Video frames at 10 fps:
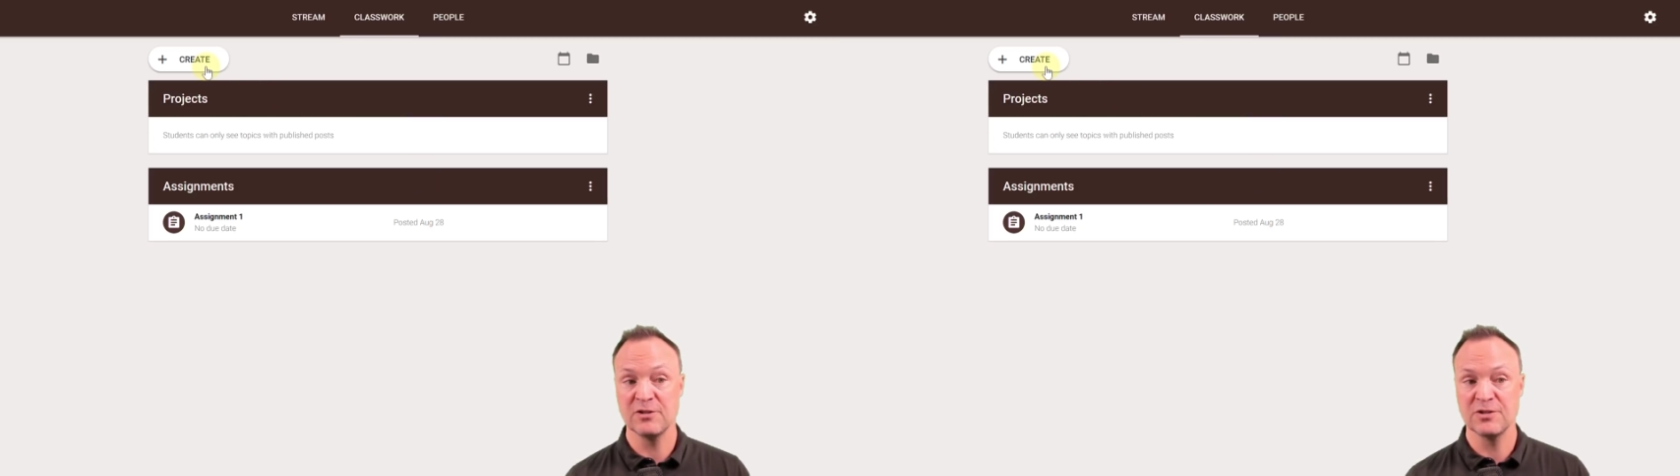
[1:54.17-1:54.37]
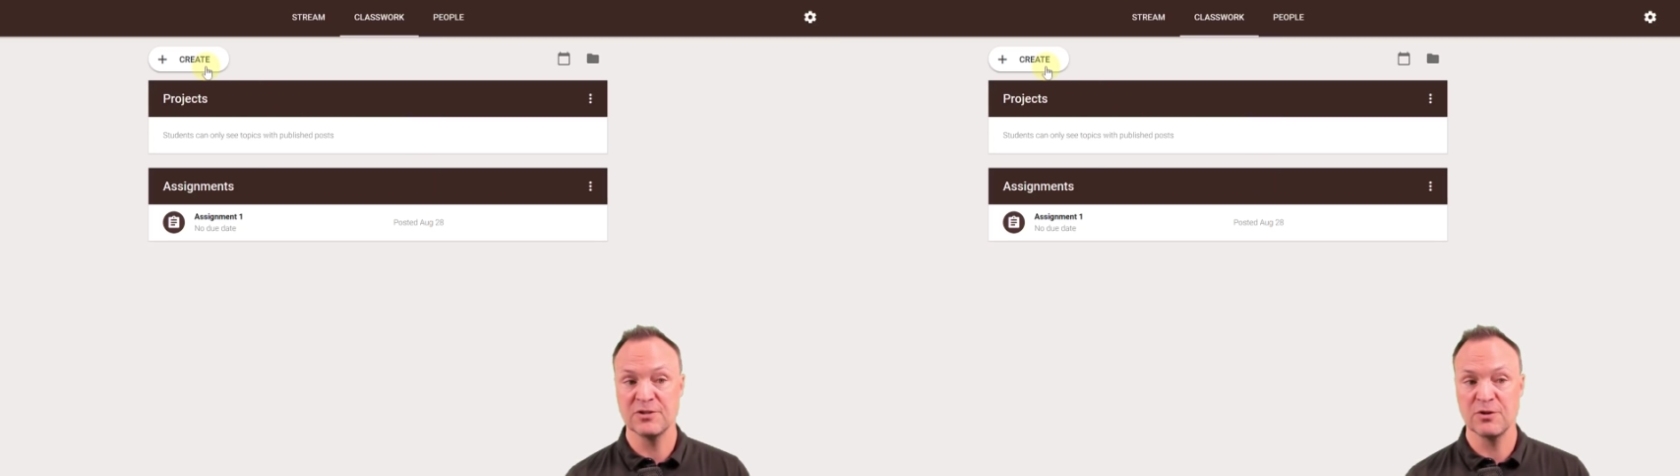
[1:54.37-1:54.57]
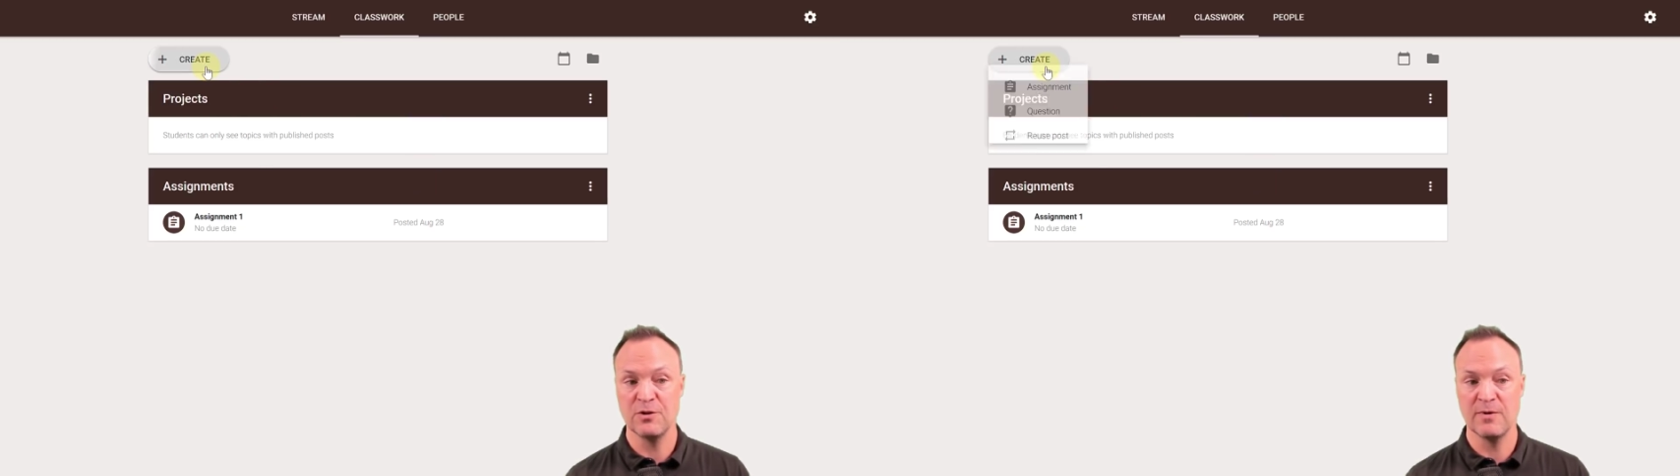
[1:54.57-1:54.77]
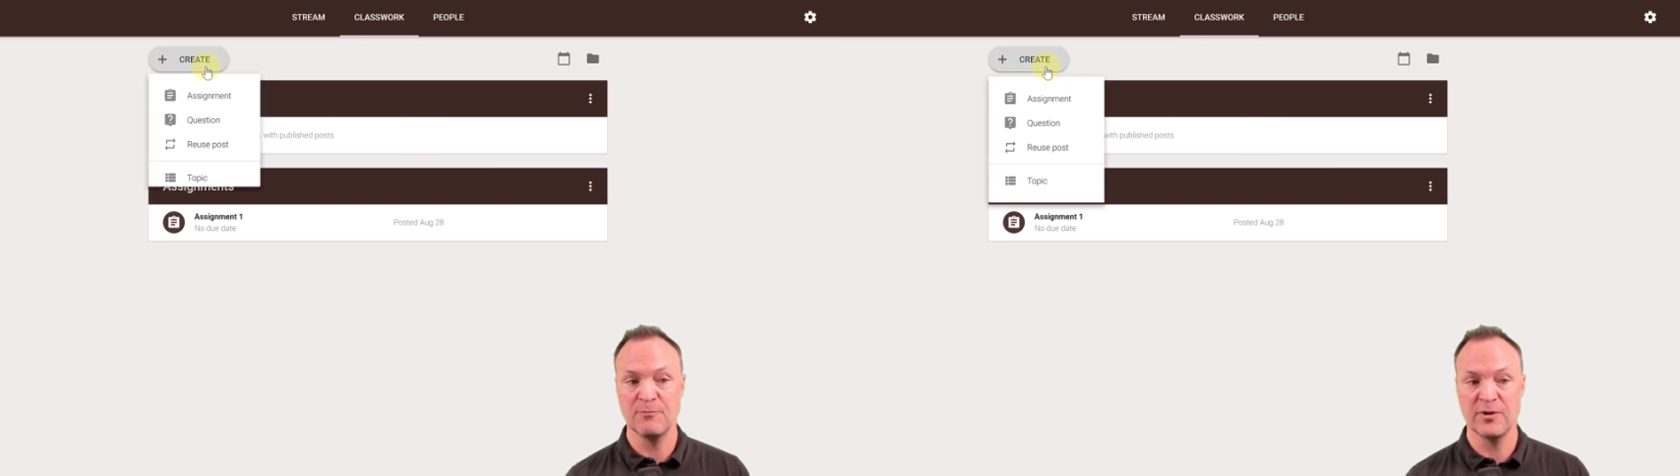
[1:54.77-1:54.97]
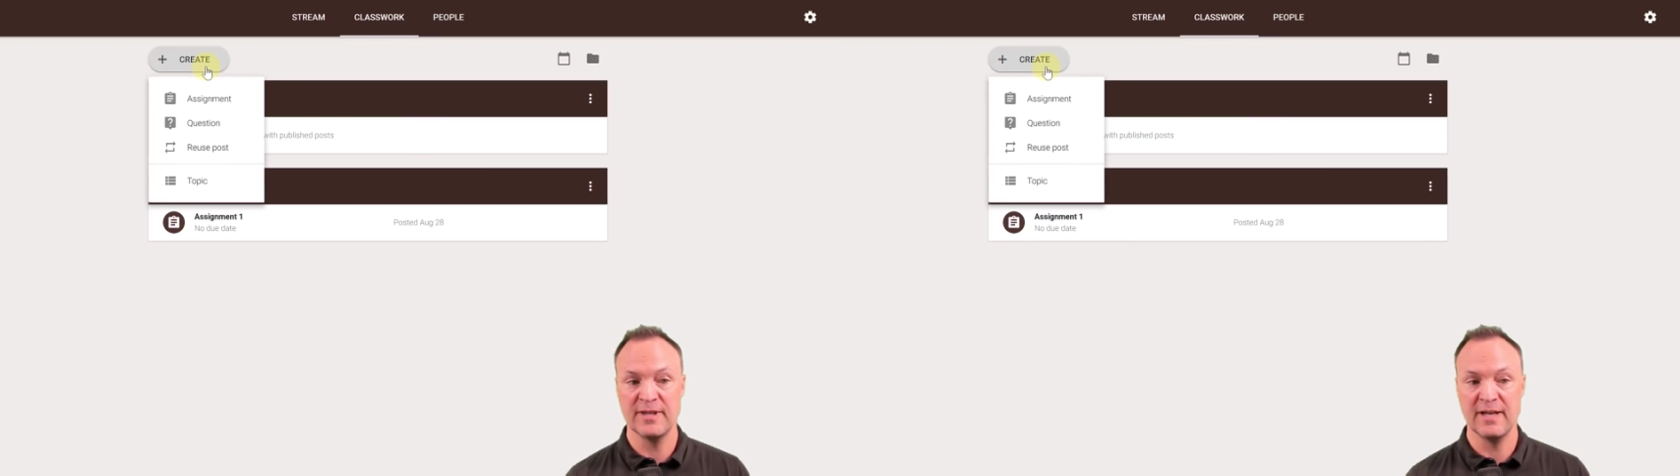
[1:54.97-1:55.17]
I'll just show you
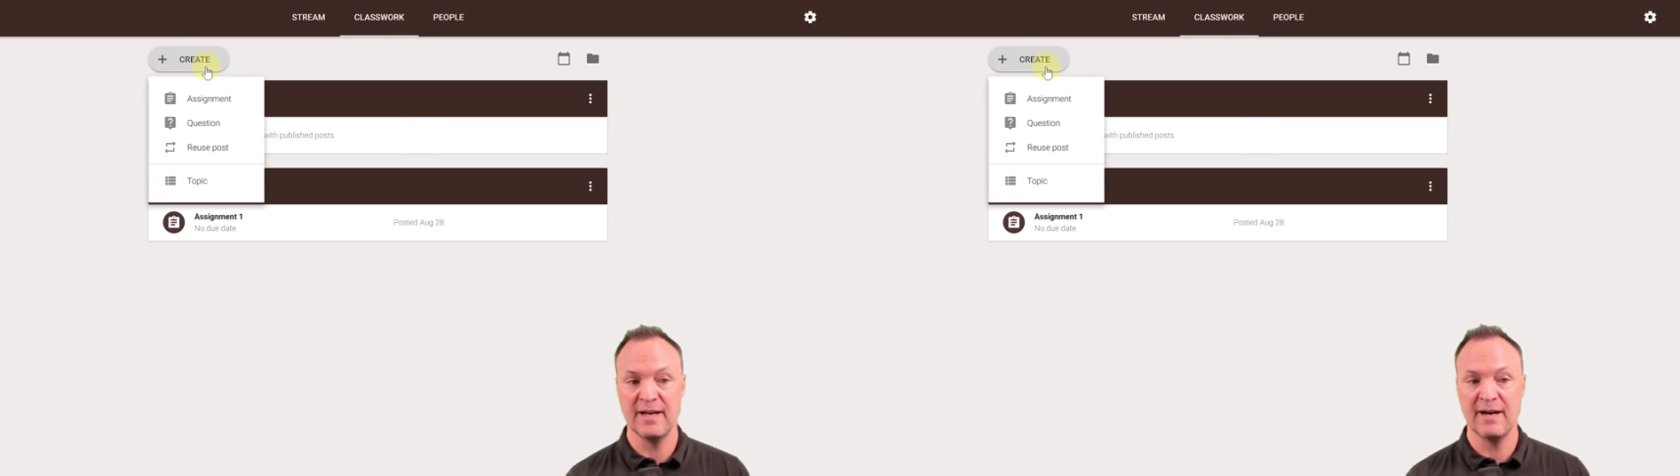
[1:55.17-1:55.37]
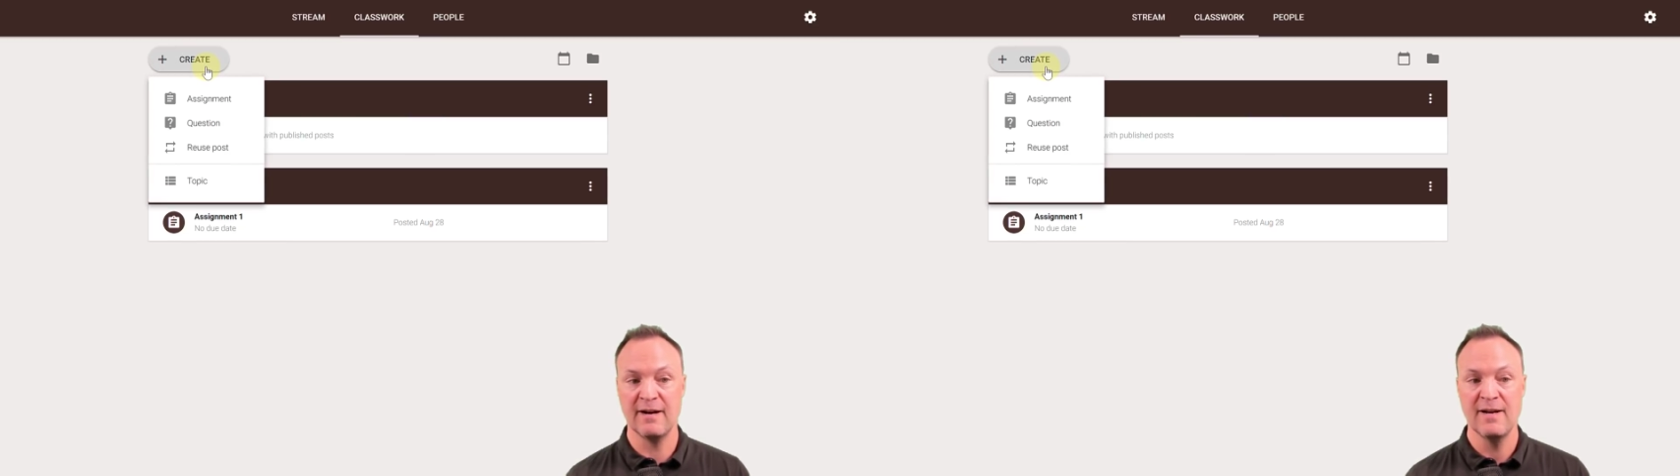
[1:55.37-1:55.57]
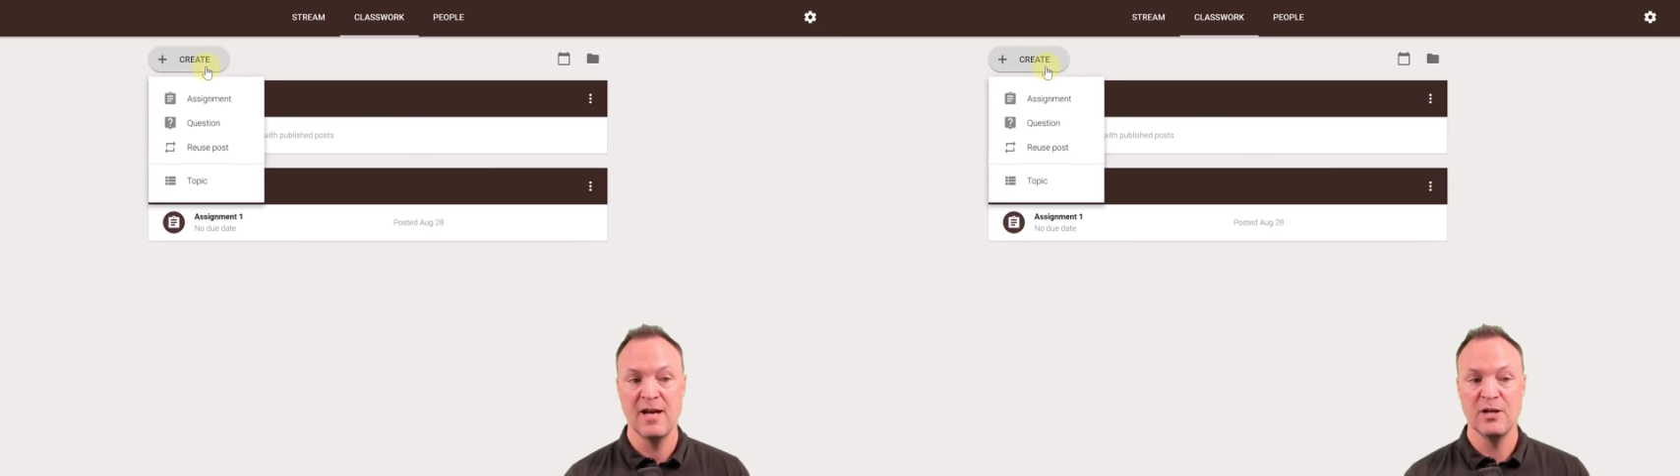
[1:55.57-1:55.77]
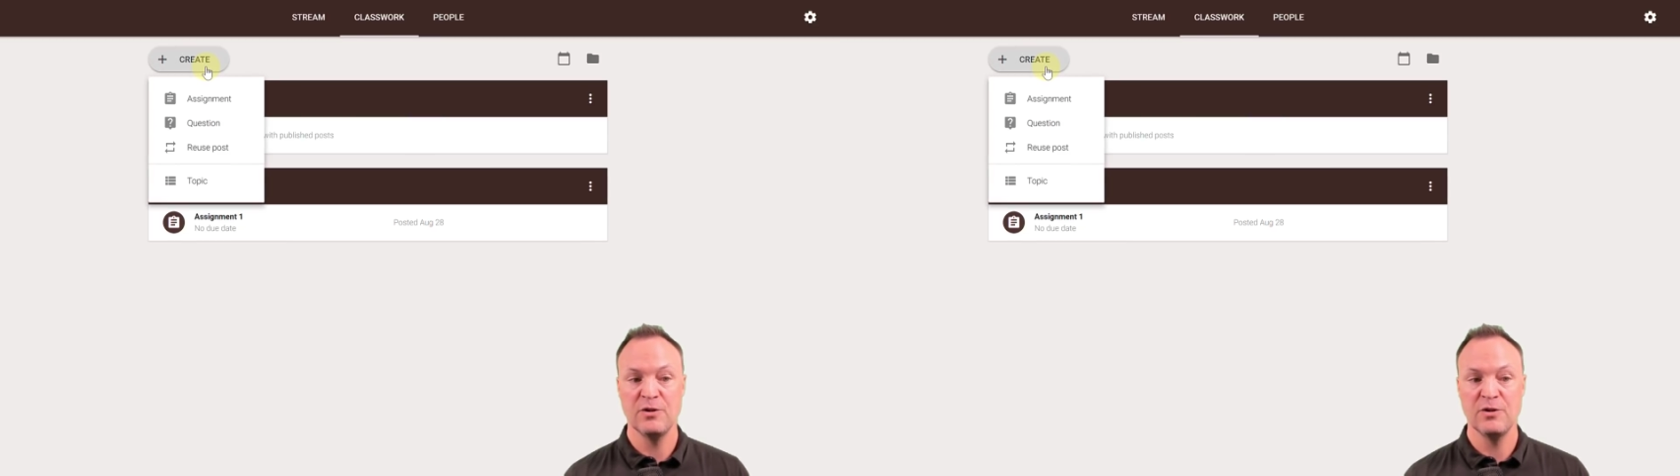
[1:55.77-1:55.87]
one more thing here.